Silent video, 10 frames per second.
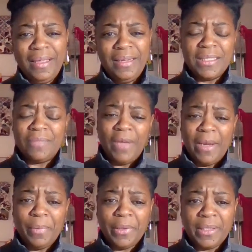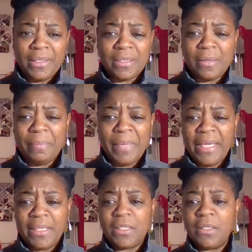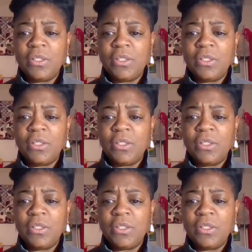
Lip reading: and this fabric is a mess.